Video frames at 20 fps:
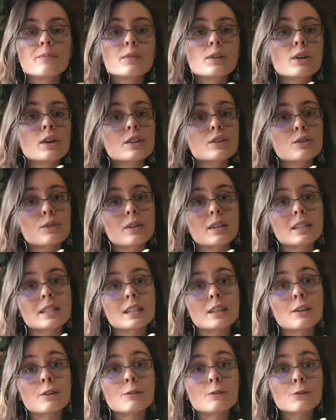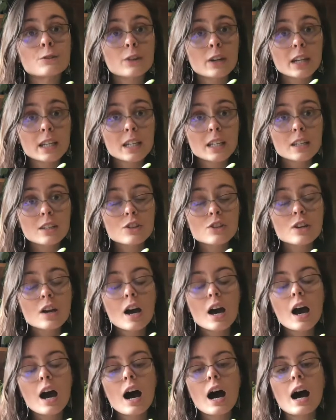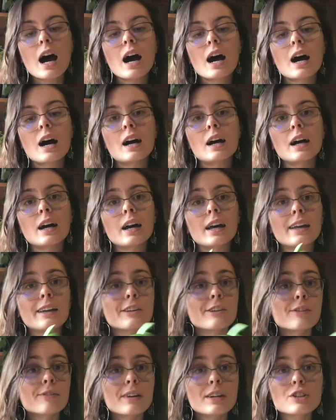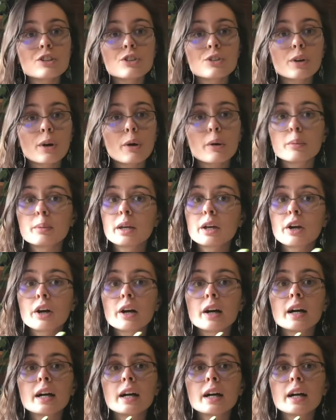You can store this in the fridge, and your veggie drawer would be good.